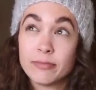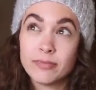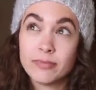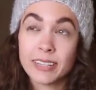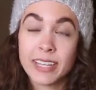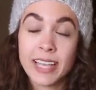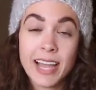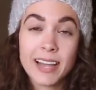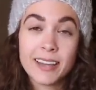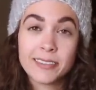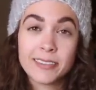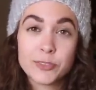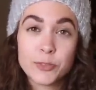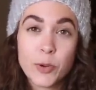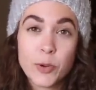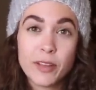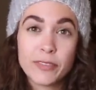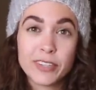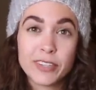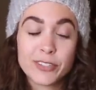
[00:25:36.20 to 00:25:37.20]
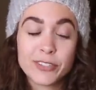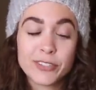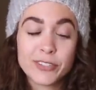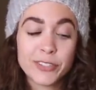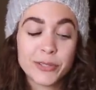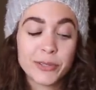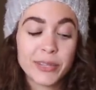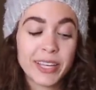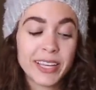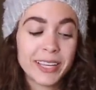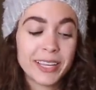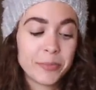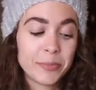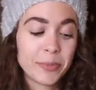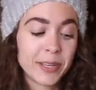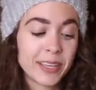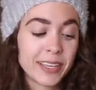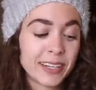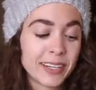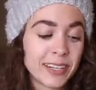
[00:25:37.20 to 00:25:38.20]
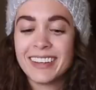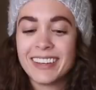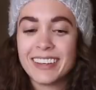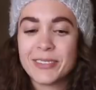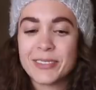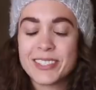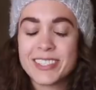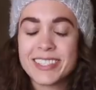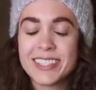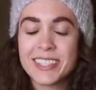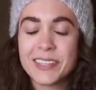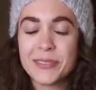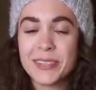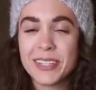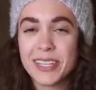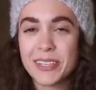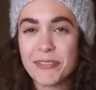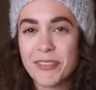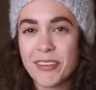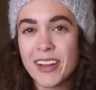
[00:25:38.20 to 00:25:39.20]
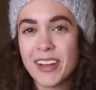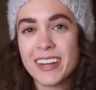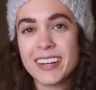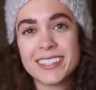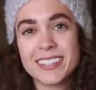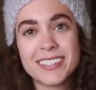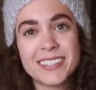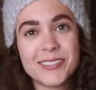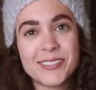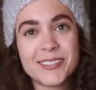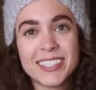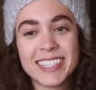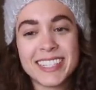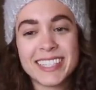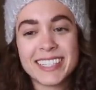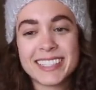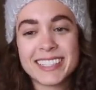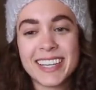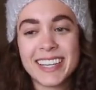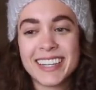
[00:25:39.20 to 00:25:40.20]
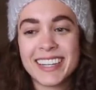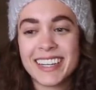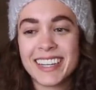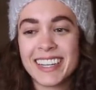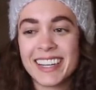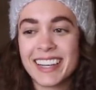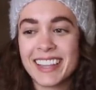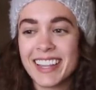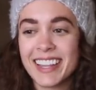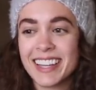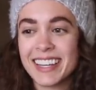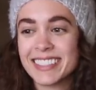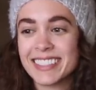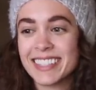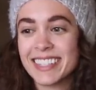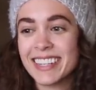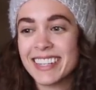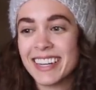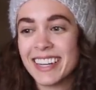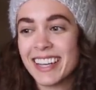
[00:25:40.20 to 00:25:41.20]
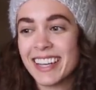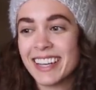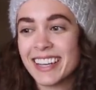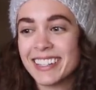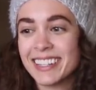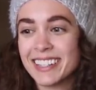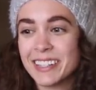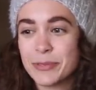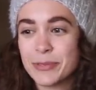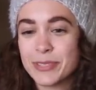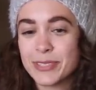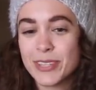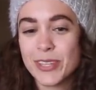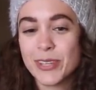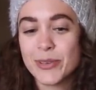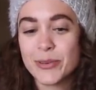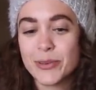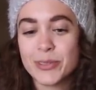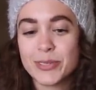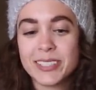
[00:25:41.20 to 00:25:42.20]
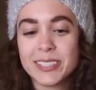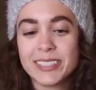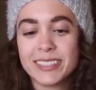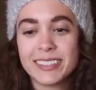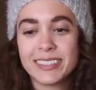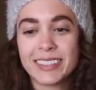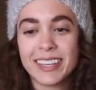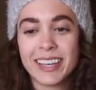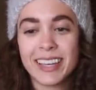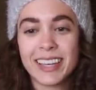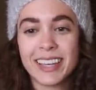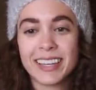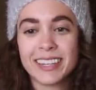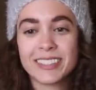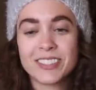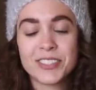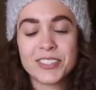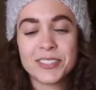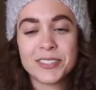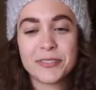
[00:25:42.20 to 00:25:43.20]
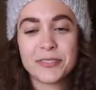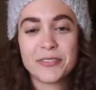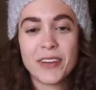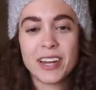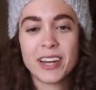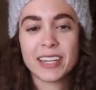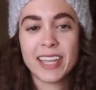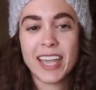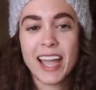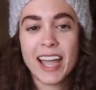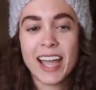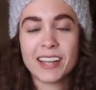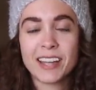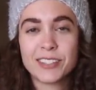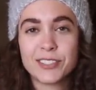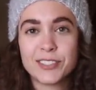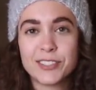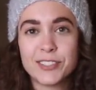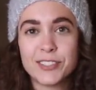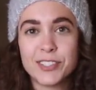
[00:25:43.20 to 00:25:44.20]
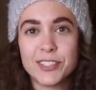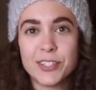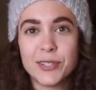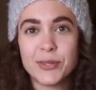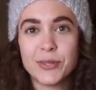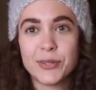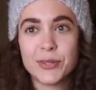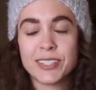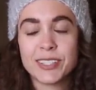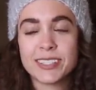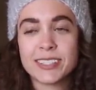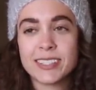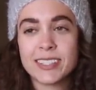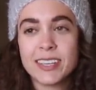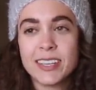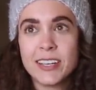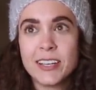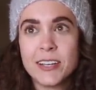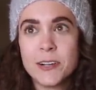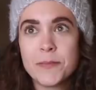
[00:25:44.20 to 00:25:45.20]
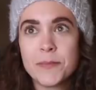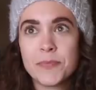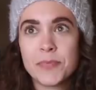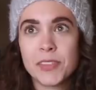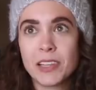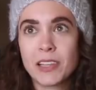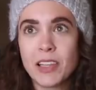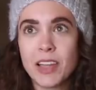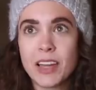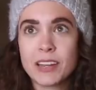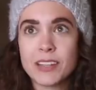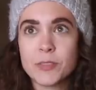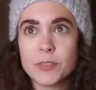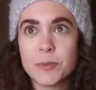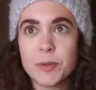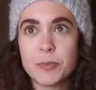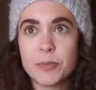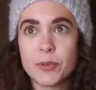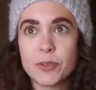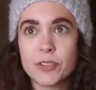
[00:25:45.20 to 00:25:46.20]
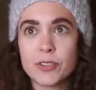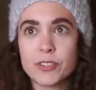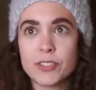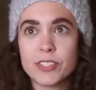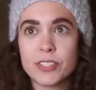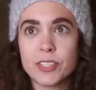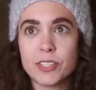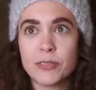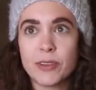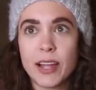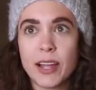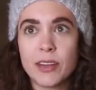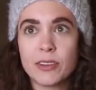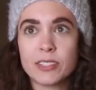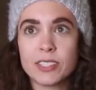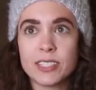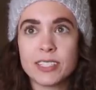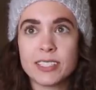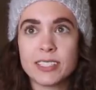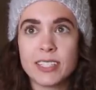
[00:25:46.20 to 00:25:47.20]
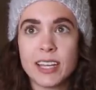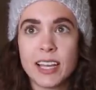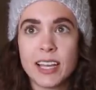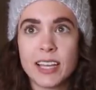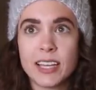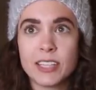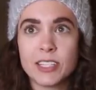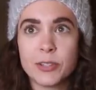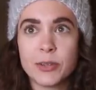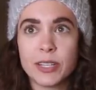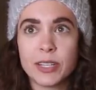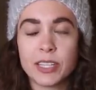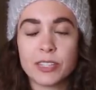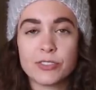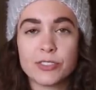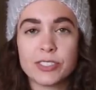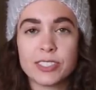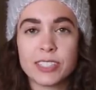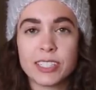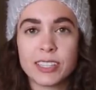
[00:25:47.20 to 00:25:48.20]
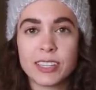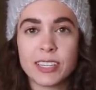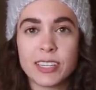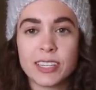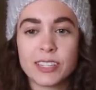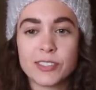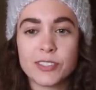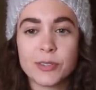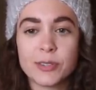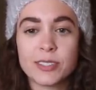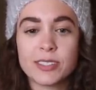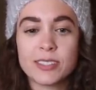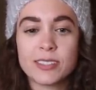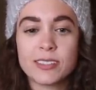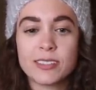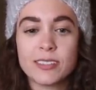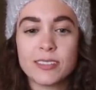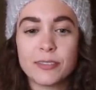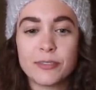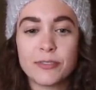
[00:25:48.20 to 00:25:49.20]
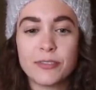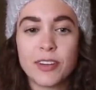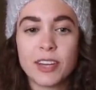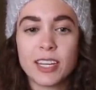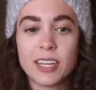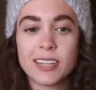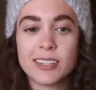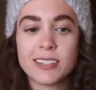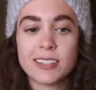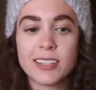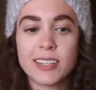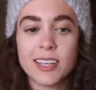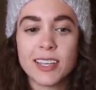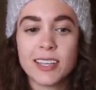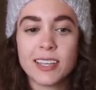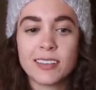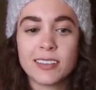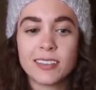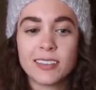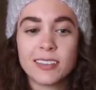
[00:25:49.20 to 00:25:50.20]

yeah, 12 years too late, but it was still really fun and still really exciting, and I liked it, and it was cute, and just a fun cast too, because a lot of these people are still around to this day and doing interesting things. So it's funny to see